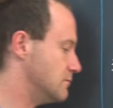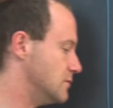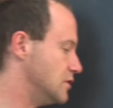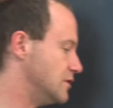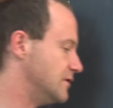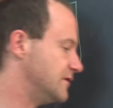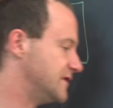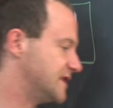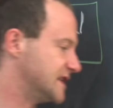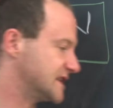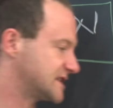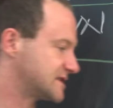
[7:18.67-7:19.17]

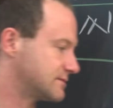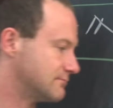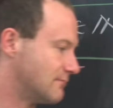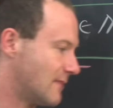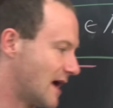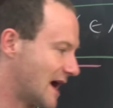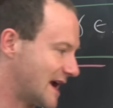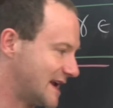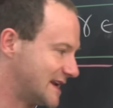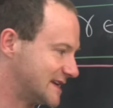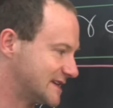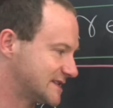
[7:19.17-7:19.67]
move this
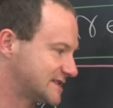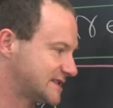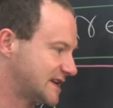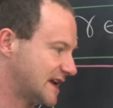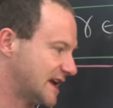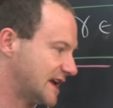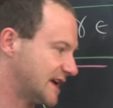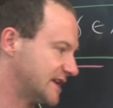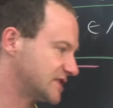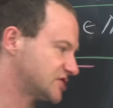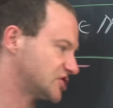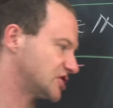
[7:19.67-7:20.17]
minus
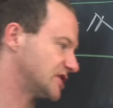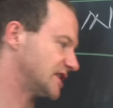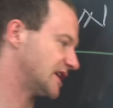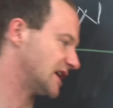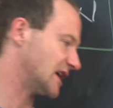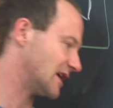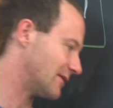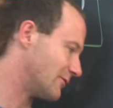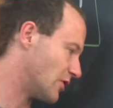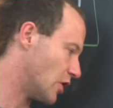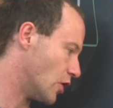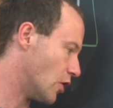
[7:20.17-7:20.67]
tangent
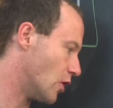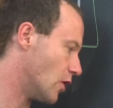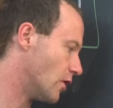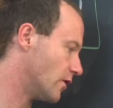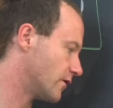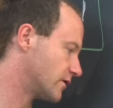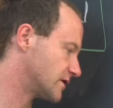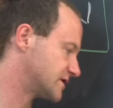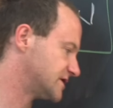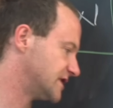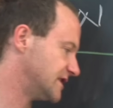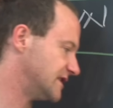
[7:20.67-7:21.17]
gamma
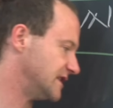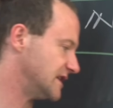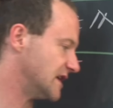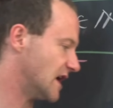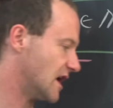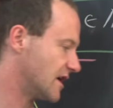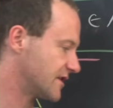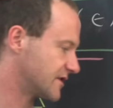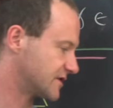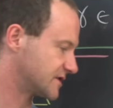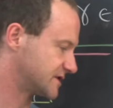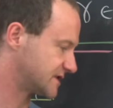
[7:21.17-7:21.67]
over to the
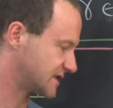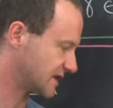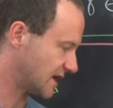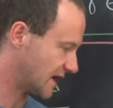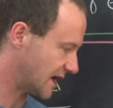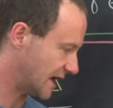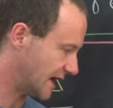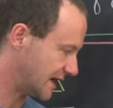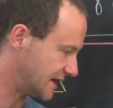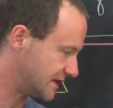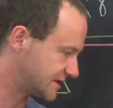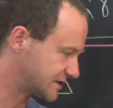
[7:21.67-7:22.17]
other
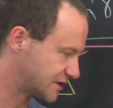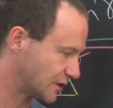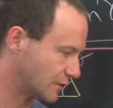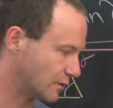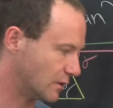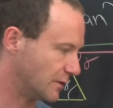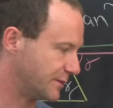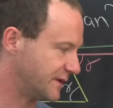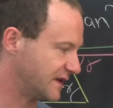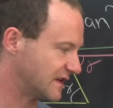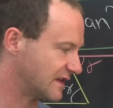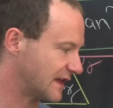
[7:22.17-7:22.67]
side, so
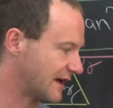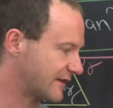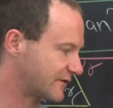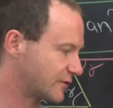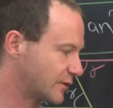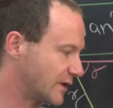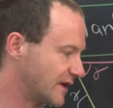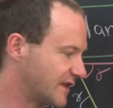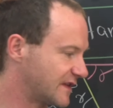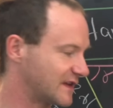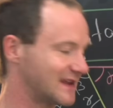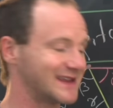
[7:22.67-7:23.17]
we'll be left
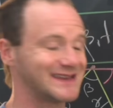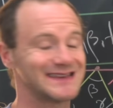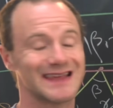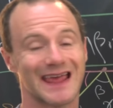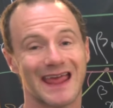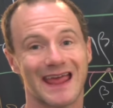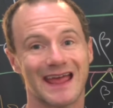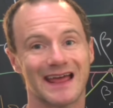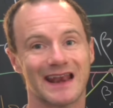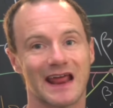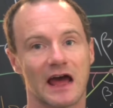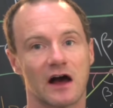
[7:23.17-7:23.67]
with
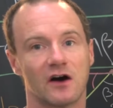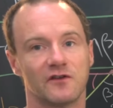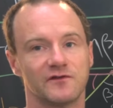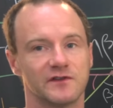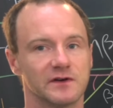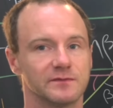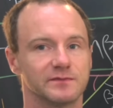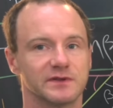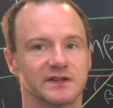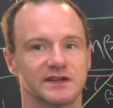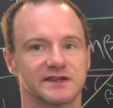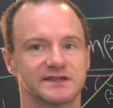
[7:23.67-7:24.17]
tan alpha
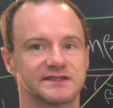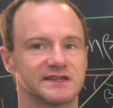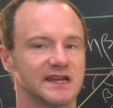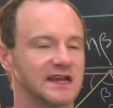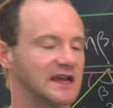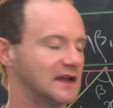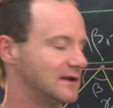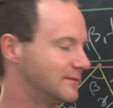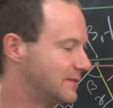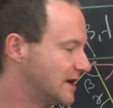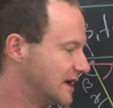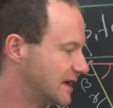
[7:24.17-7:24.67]
plus
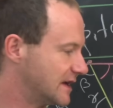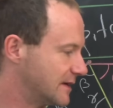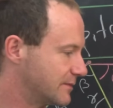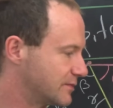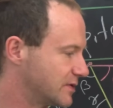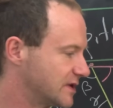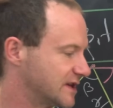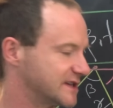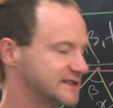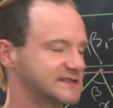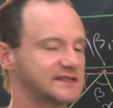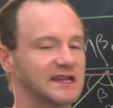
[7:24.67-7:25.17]
tan beta
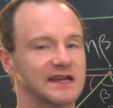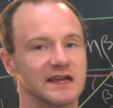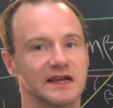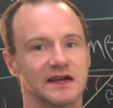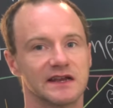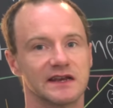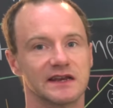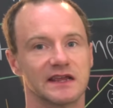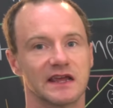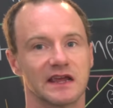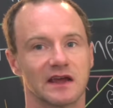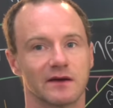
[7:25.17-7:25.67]
plus
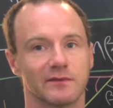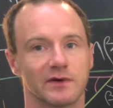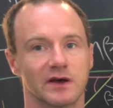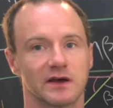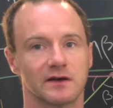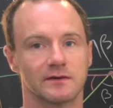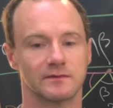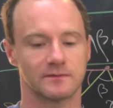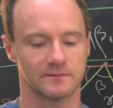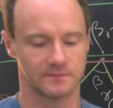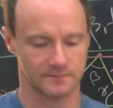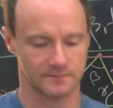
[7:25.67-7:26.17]
tan gamma.